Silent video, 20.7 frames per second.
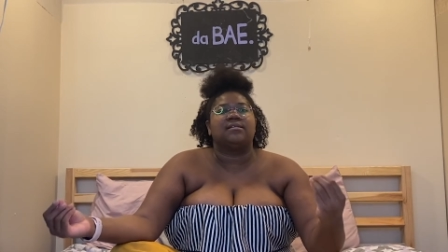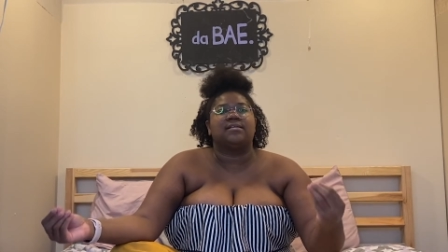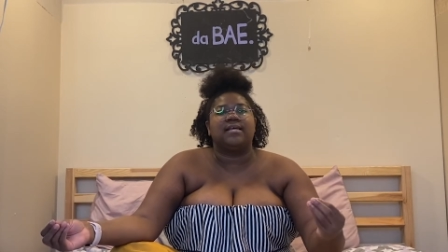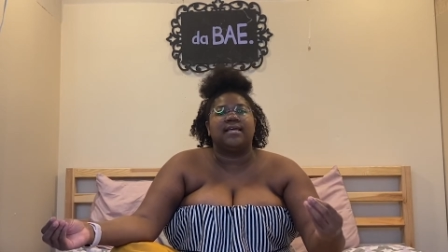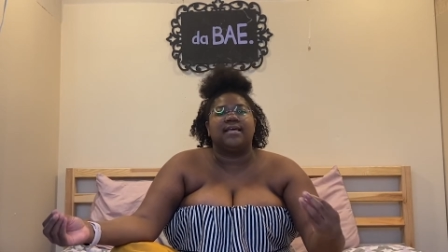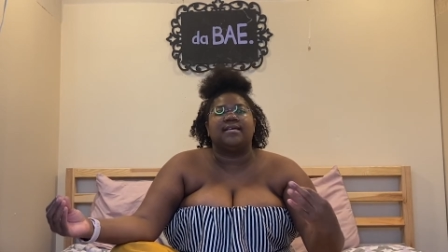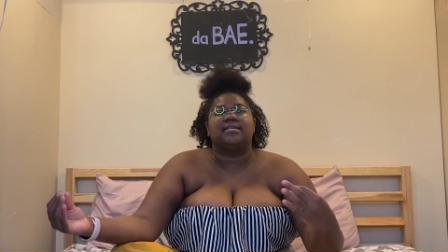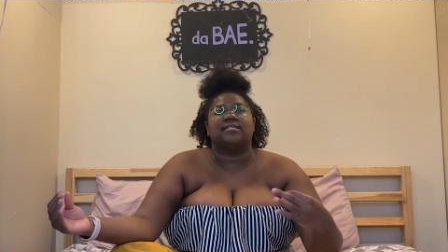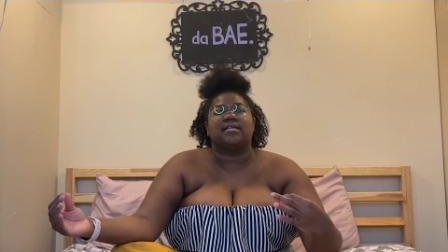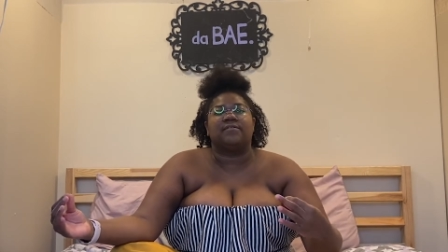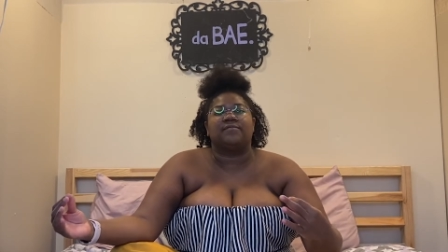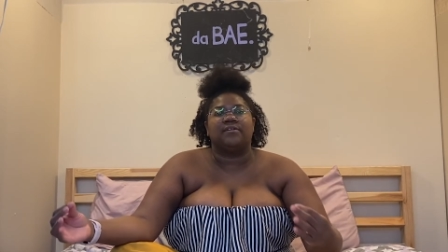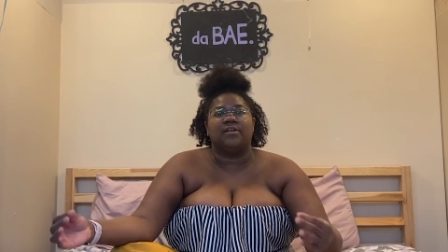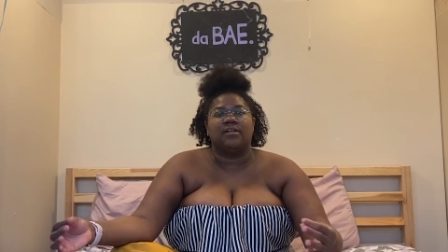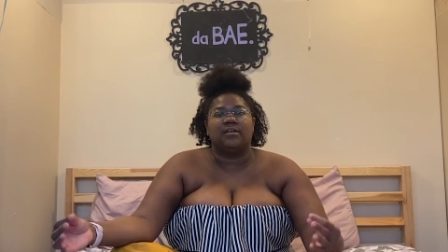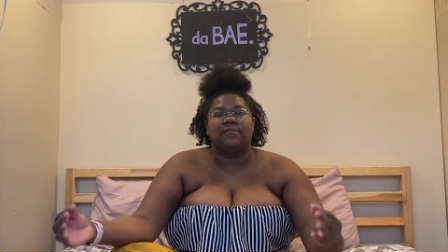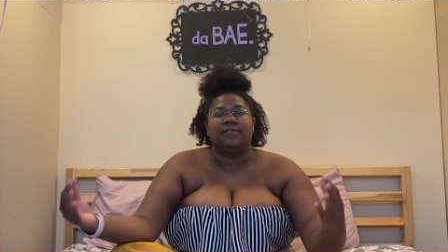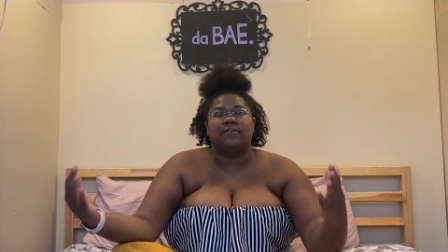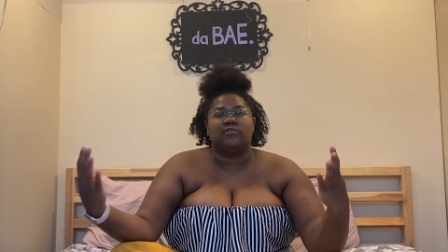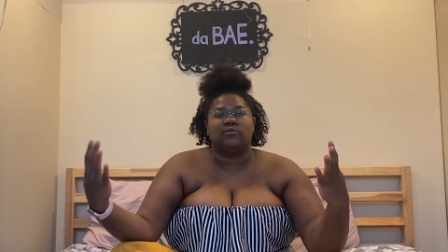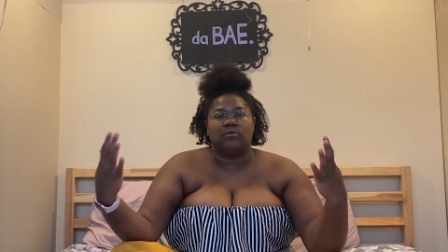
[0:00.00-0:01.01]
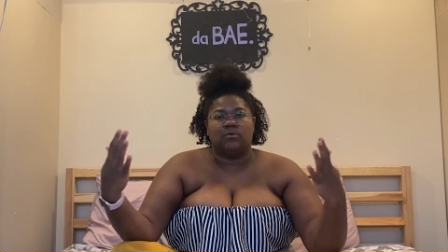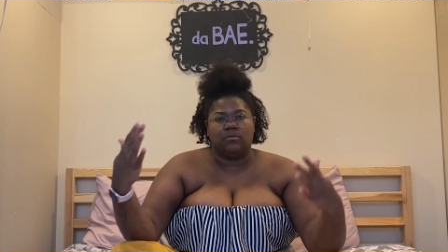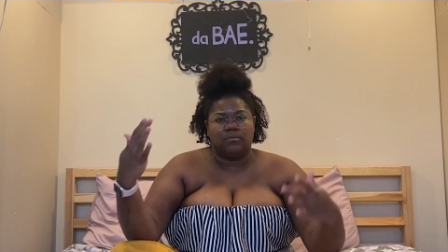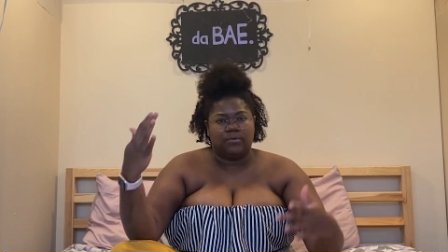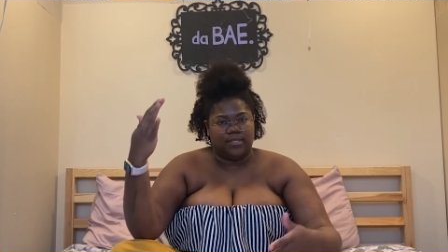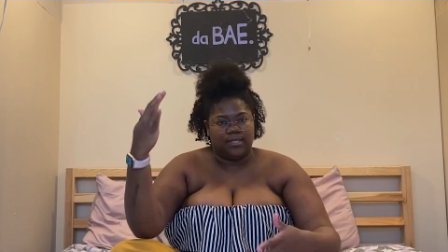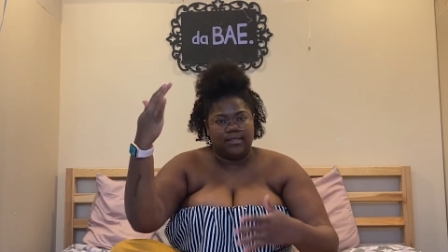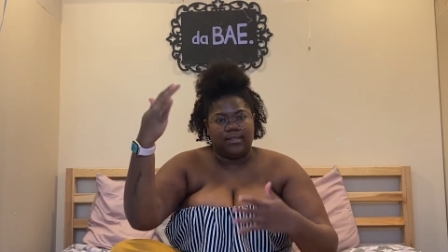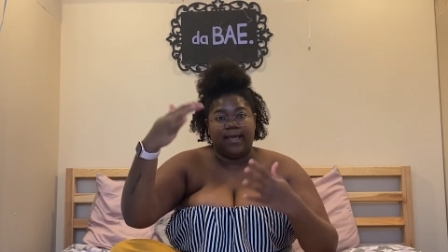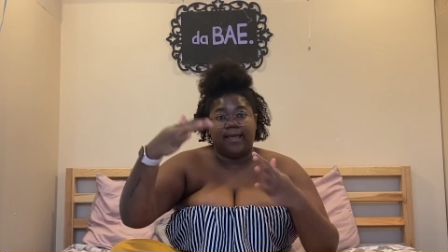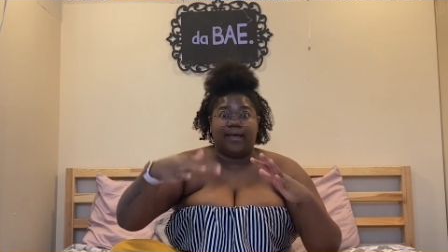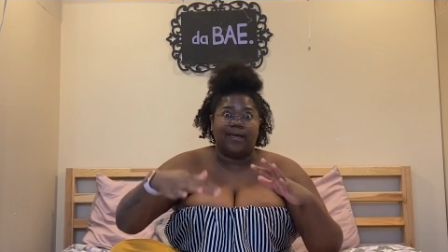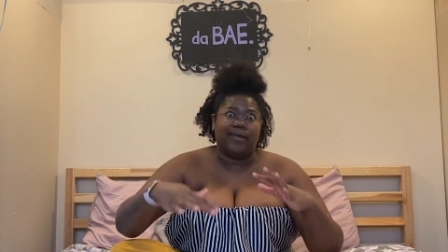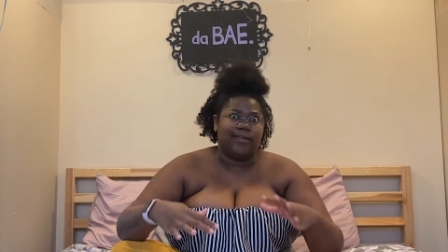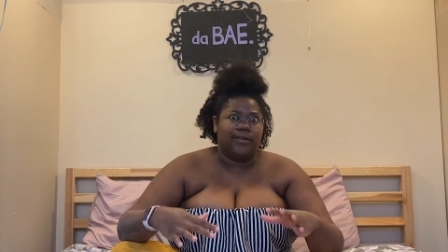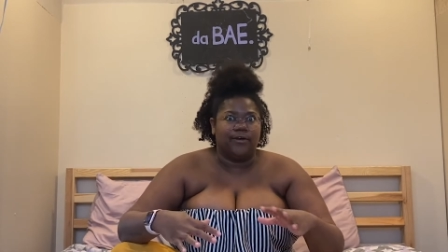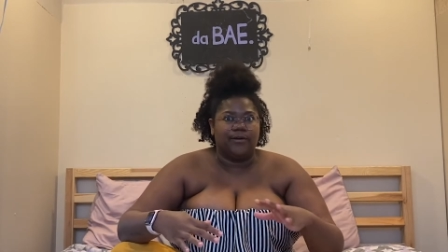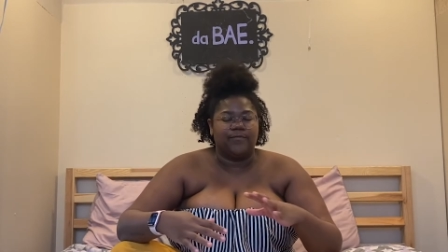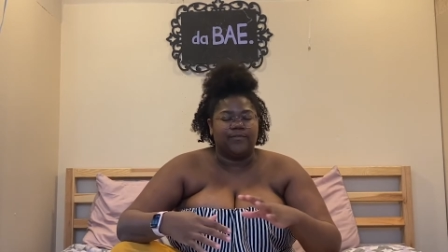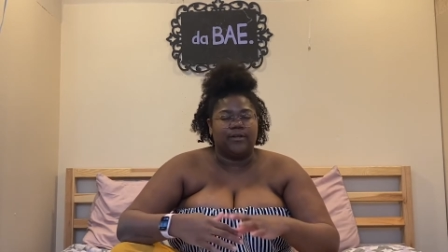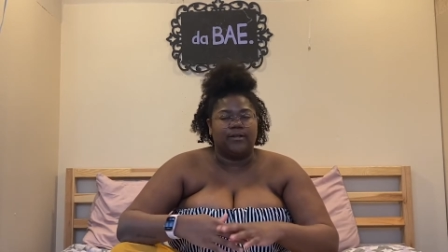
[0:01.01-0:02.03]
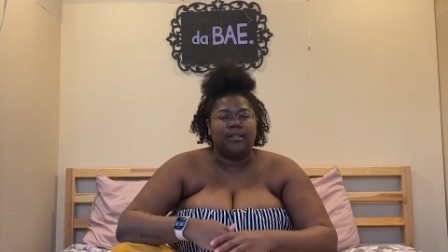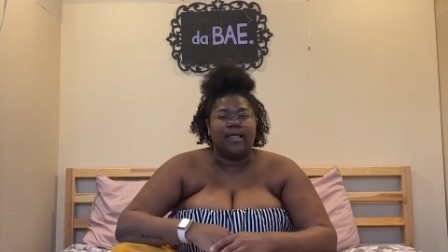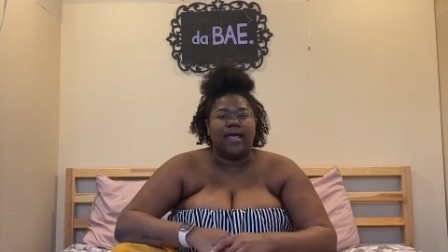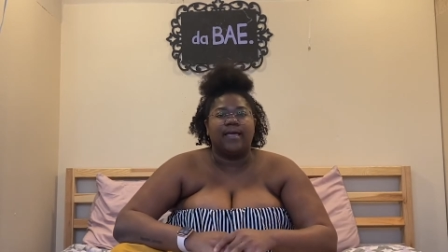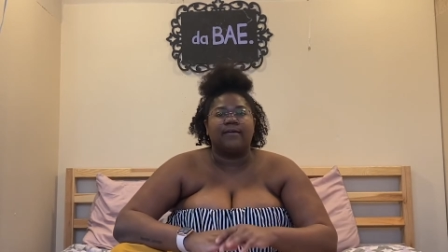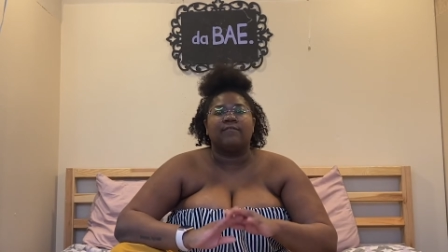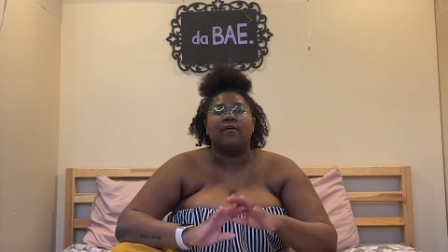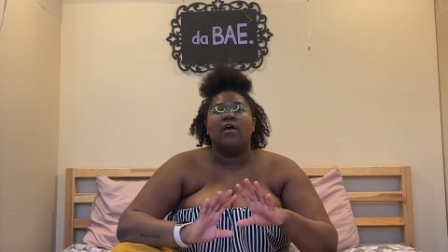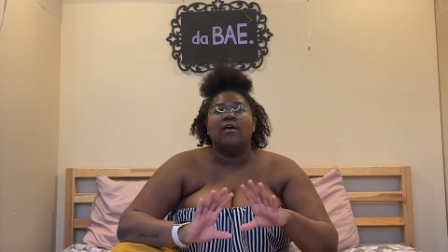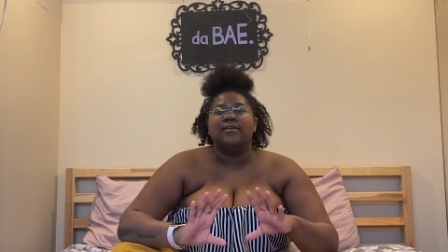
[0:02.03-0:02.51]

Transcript: days of an individual within like a year of their life.